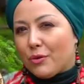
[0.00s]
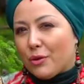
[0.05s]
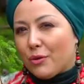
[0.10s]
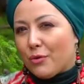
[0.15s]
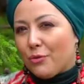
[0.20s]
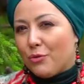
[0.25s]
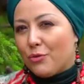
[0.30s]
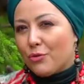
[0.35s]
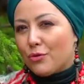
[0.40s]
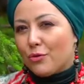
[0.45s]

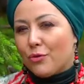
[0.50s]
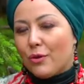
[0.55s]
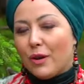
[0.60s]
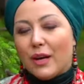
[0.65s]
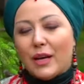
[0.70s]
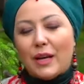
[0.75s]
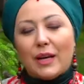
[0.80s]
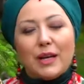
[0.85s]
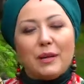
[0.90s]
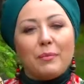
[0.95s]
other
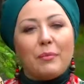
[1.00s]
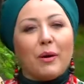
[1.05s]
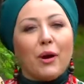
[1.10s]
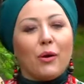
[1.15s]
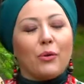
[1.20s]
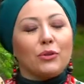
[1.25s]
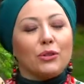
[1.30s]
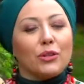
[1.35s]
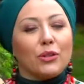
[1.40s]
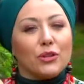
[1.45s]
object in
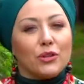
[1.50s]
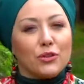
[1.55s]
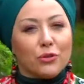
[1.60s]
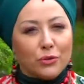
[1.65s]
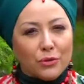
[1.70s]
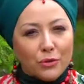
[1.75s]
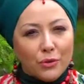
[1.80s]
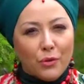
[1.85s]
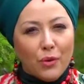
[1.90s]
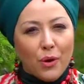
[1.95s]
which the
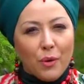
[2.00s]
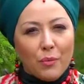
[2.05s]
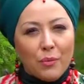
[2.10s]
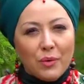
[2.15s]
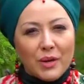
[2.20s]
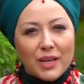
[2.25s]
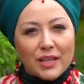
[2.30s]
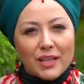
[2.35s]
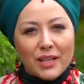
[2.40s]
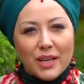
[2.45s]
spirit
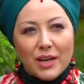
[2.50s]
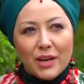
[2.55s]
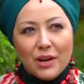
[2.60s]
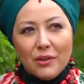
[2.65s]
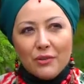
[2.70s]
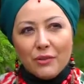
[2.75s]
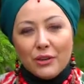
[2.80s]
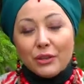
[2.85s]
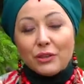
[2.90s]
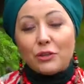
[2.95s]
lives
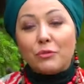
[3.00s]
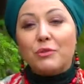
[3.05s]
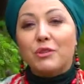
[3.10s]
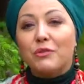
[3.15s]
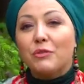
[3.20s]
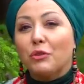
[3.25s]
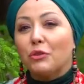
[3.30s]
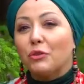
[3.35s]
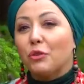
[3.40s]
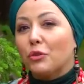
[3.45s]
that will
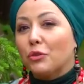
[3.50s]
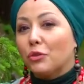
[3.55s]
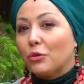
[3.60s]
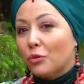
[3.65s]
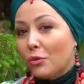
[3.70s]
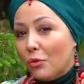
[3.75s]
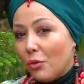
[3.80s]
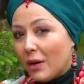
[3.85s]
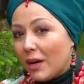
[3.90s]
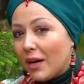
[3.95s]
help
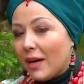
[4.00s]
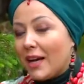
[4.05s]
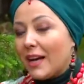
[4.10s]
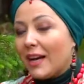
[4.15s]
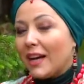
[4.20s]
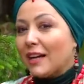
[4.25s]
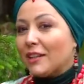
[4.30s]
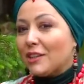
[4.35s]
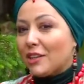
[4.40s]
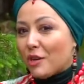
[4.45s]
your loved
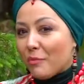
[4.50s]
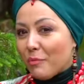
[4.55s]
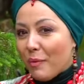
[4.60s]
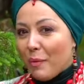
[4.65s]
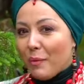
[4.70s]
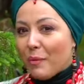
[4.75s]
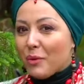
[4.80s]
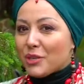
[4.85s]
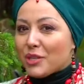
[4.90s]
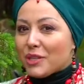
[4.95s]
one.
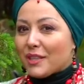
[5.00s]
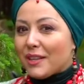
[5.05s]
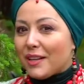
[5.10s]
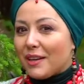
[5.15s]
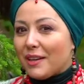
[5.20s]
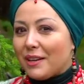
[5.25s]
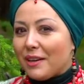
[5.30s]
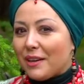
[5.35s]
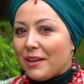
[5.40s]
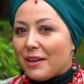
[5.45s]

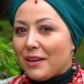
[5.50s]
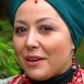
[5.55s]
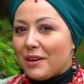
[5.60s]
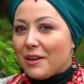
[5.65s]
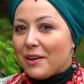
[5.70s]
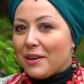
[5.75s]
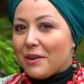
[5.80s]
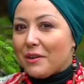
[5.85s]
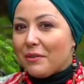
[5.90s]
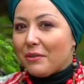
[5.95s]

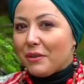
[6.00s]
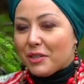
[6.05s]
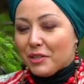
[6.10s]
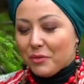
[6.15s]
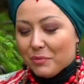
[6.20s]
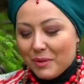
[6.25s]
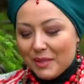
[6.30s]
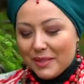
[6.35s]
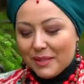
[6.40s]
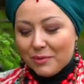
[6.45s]
You
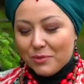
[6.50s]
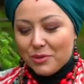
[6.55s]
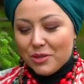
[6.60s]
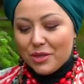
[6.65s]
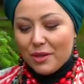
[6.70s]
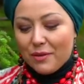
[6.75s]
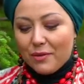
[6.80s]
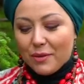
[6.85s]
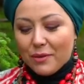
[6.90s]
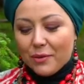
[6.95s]
take the
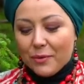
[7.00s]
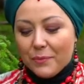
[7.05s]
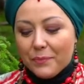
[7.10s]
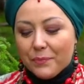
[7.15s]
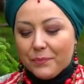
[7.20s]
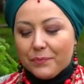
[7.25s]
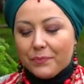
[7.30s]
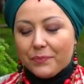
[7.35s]
spirit in your